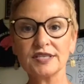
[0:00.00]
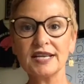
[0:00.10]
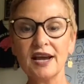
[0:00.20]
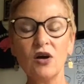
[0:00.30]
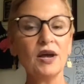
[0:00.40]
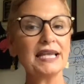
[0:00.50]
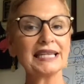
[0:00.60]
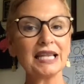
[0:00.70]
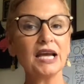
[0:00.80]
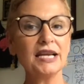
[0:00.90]
Now, in
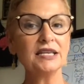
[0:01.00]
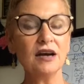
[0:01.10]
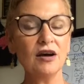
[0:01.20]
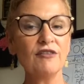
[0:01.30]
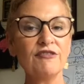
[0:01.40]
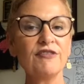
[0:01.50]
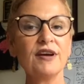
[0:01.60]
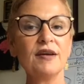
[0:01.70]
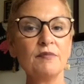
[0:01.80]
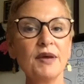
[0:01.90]
light of
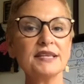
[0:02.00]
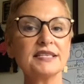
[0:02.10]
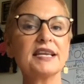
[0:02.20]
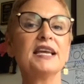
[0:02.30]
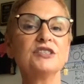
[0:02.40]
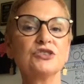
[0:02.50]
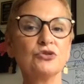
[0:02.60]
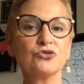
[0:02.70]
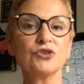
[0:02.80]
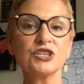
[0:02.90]
best case
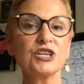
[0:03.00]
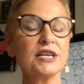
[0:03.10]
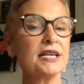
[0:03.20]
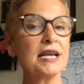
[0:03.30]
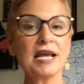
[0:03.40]
nutrition,